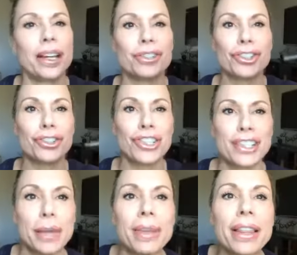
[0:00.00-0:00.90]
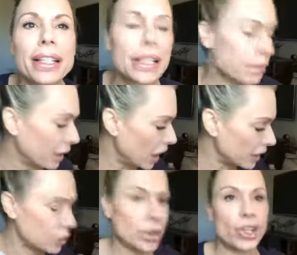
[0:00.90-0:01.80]
And so she sent me this lip
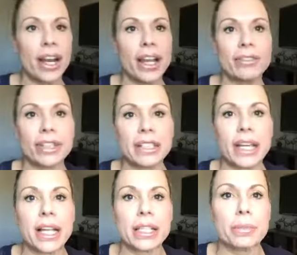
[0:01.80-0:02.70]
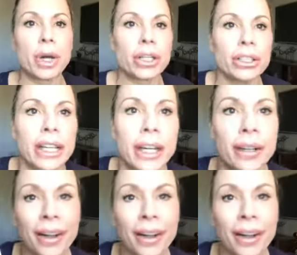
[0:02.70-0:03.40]
gloss, which I love because it has sparkle in it.